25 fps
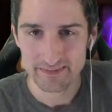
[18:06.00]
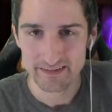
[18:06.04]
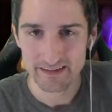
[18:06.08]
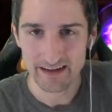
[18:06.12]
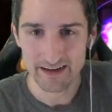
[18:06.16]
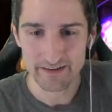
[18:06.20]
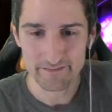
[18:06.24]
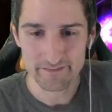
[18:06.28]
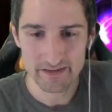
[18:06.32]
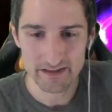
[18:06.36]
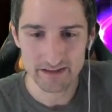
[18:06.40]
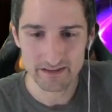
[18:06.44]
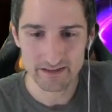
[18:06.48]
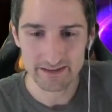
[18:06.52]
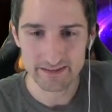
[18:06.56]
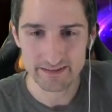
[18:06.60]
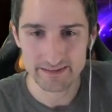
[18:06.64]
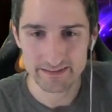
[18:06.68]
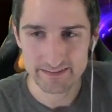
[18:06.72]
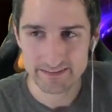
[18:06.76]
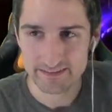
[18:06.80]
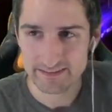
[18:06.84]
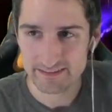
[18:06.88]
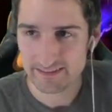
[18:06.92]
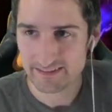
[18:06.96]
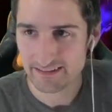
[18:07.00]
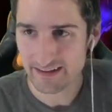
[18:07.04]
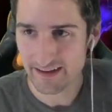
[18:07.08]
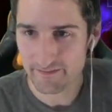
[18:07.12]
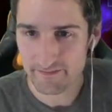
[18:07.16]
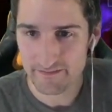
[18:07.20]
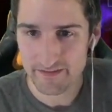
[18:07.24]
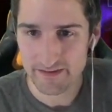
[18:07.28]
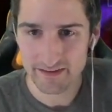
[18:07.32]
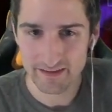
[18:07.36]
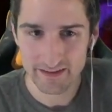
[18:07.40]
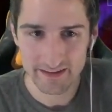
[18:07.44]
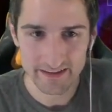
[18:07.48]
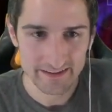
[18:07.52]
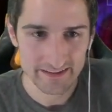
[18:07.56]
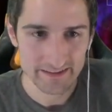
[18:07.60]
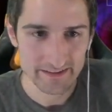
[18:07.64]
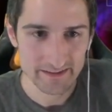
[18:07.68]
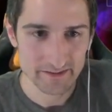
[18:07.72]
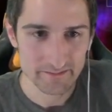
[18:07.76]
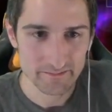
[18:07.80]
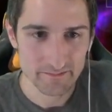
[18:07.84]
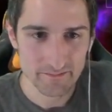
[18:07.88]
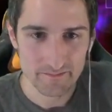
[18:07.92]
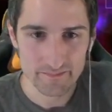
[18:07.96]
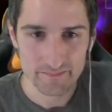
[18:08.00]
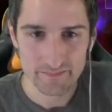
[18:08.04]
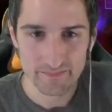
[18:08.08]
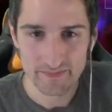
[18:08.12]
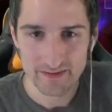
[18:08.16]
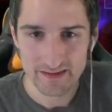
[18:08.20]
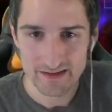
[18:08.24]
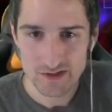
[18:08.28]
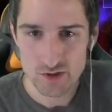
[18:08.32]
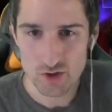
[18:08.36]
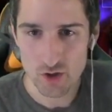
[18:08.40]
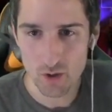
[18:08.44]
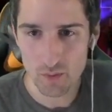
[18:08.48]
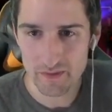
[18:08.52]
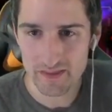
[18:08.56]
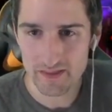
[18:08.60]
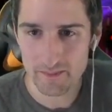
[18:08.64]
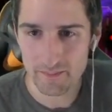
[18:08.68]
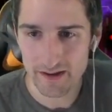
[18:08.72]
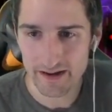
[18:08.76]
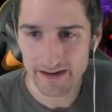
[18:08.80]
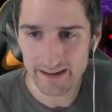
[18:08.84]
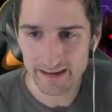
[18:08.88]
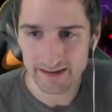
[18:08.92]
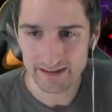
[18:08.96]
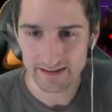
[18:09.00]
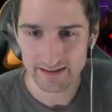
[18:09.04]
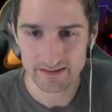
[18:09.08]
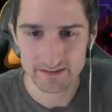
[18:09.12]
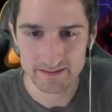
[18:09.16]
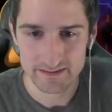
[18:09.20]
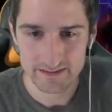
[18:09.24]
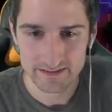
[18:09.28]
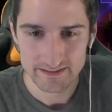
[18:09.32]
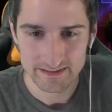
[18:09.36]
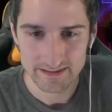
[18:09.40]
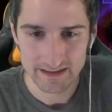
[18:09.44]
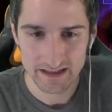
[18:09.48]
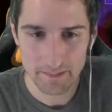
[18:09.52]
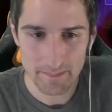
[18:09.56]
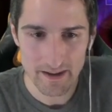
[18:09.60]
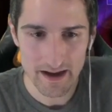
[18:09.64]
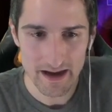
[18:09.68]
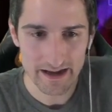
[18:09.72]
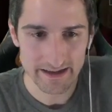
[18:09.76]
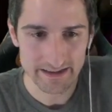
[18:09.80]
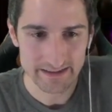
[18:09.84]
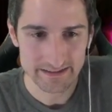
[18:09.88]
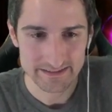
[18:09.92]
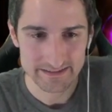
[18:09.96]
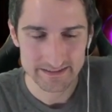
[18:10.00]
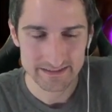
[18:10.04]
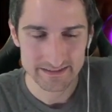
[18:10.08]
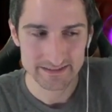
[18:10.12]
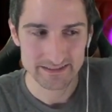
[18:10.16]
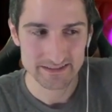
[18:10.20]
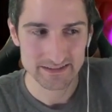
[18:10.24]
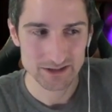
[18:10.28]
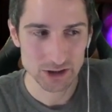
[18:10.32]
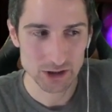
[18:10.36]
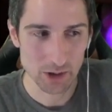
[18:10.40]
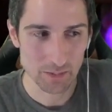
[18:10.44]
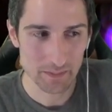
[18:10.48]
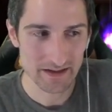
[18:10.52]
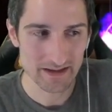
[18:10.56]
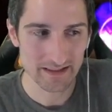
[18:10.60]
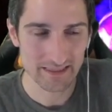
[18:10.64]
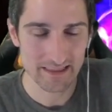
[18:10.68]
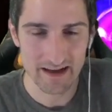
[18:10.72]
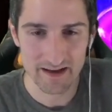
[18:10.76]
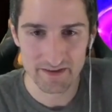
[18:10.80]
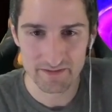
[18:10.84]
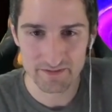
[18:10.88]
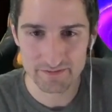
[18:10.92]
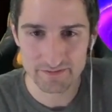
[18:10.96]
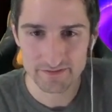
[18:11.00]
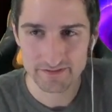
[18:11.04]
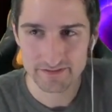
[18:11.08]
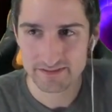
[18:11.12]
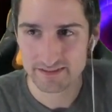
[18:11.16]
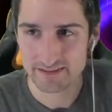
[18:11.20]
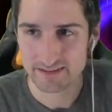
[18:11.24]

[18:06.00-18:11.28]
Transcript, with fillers: I feel it. I feel it. Show me the money. Come on. Show me the love.